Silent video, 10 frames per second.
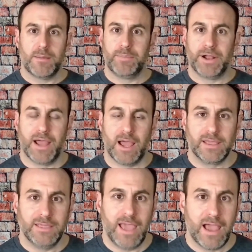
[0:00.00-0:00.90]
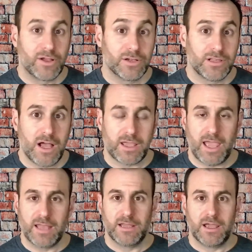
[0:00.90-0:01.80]
But yeah, good luck.
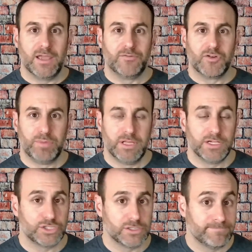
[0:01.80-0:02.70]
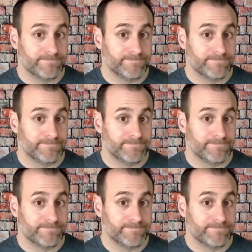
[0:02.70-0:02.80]
And if you're bullish,